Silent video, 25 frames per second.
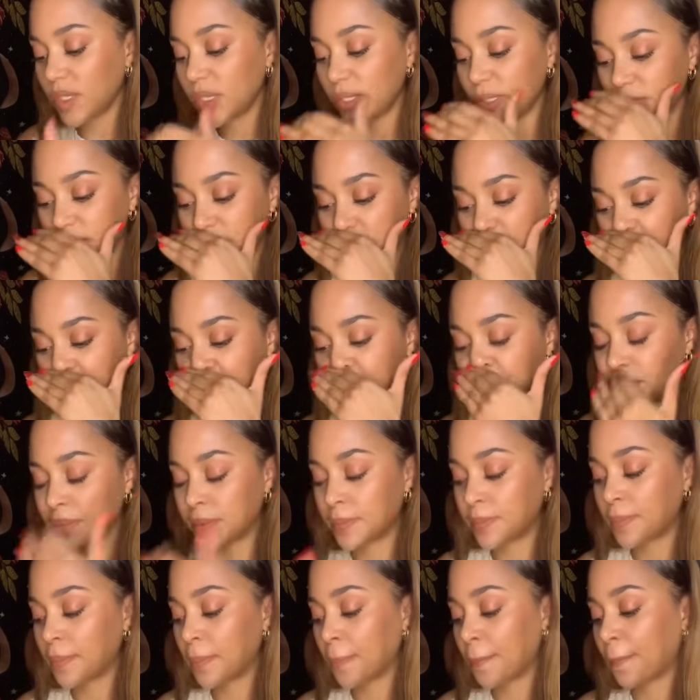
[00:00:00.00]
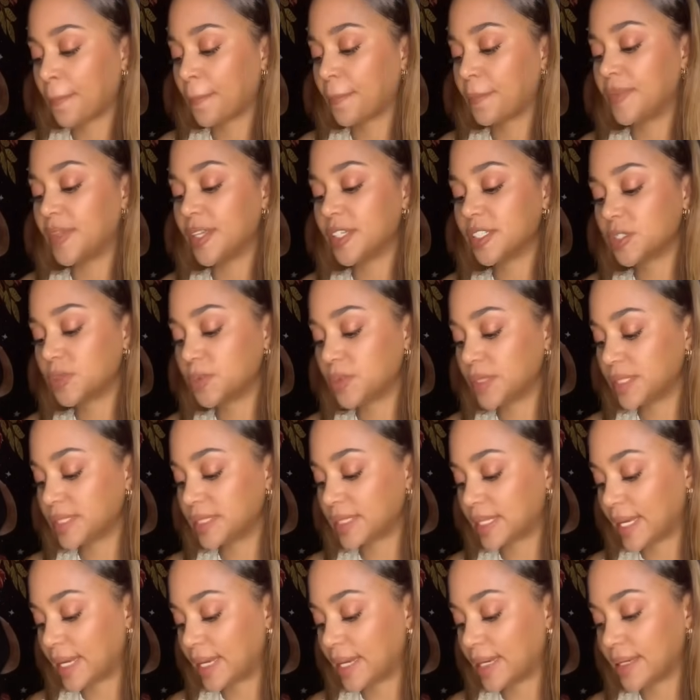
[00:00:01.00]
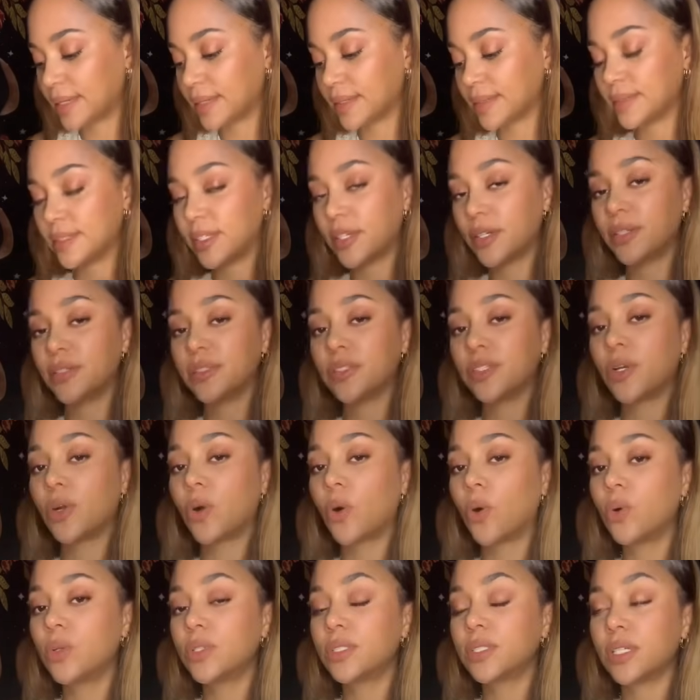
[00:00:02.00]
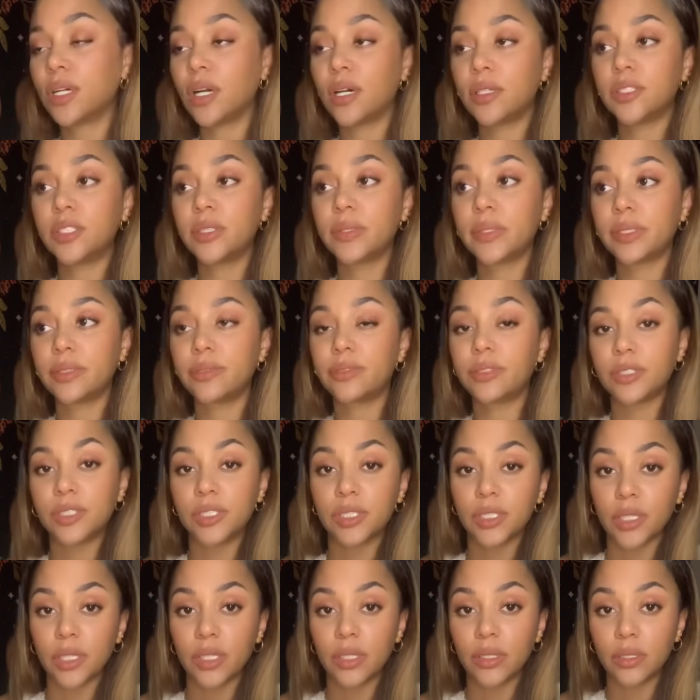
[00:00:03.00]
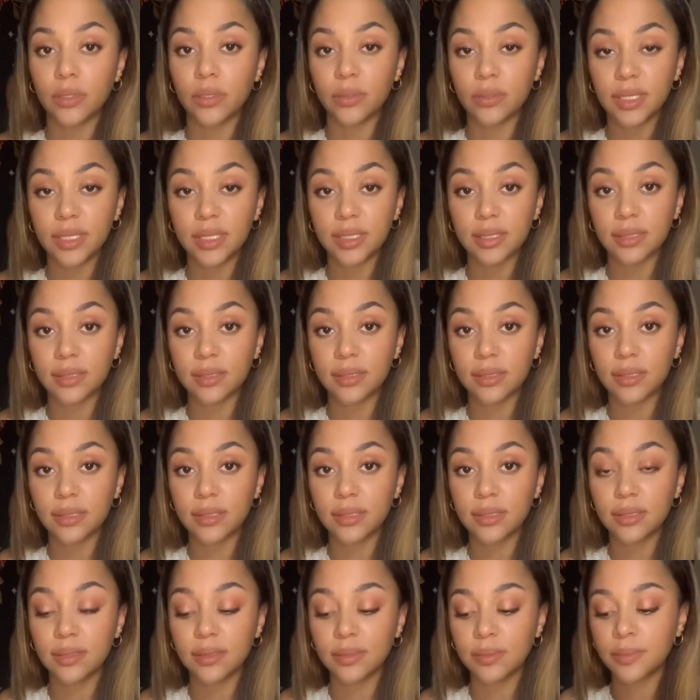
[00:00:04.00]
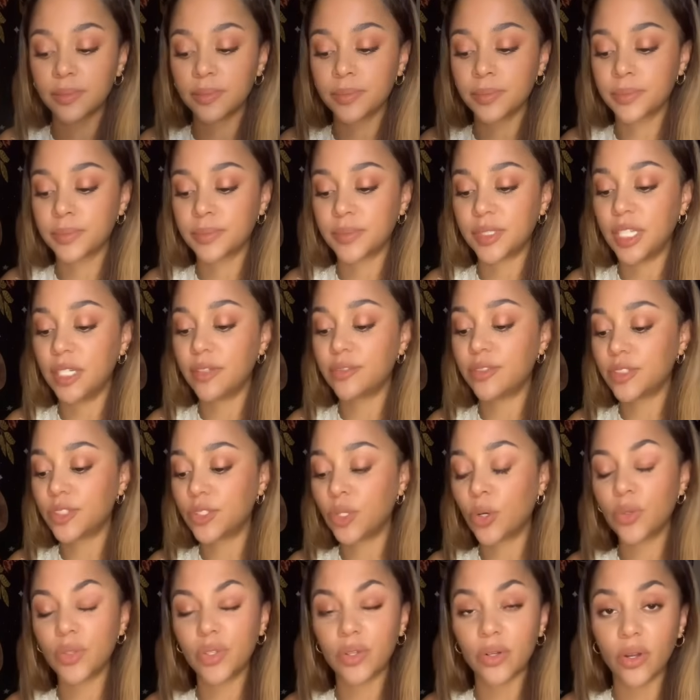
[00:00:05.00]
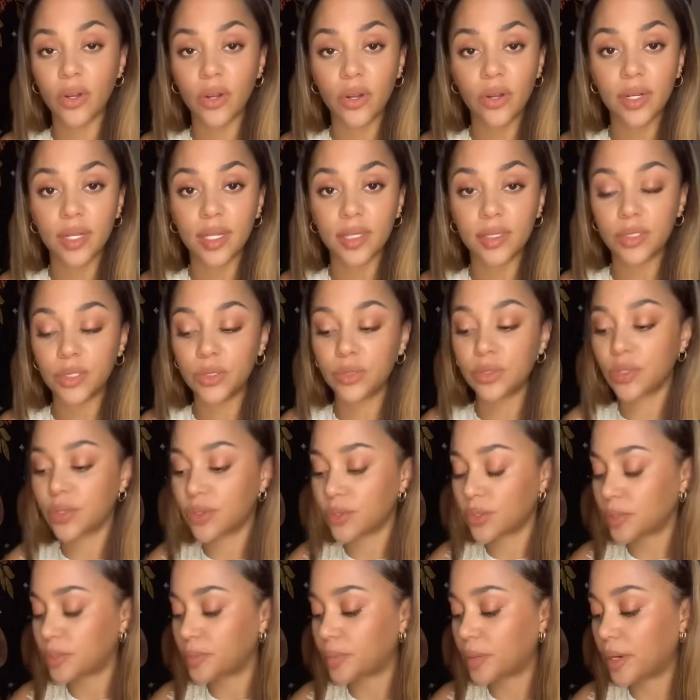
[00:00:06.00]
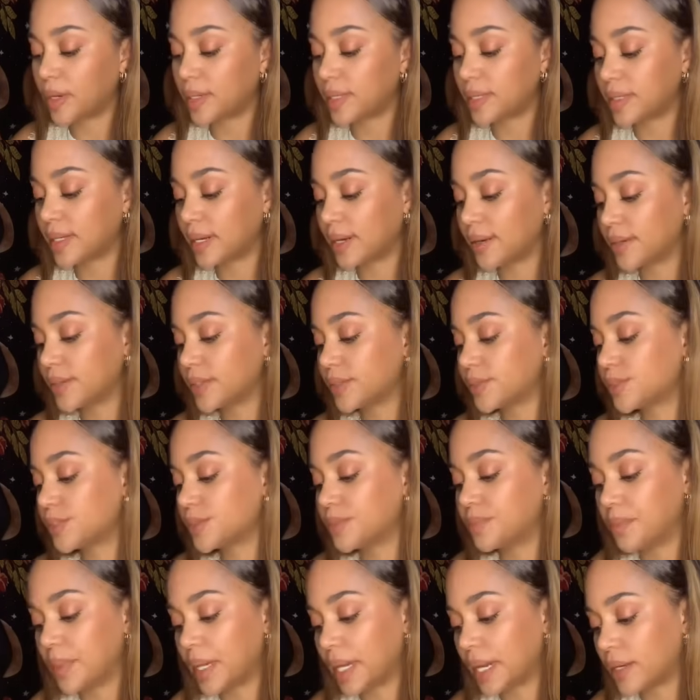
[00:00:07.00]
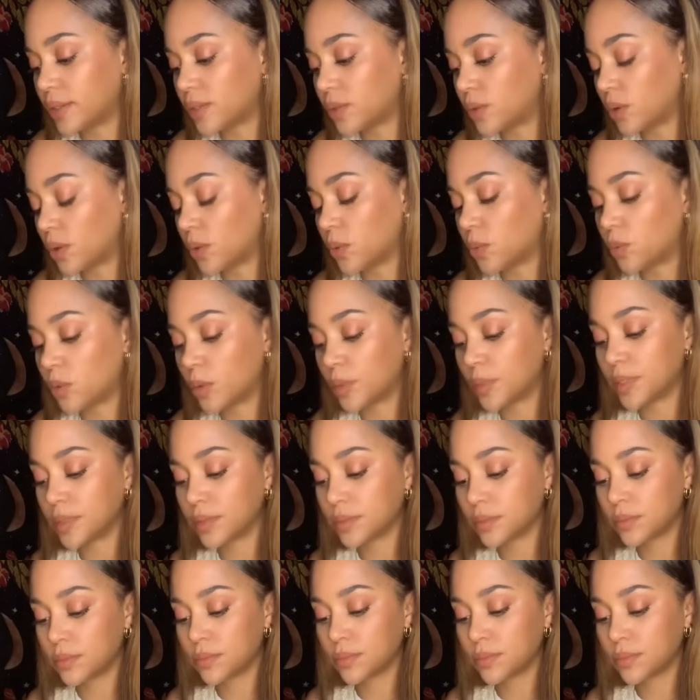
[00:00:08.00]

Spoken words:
so this reads like they're holding on to it for secure reasons, even though they're hurting due to third-party narratives, man or woman.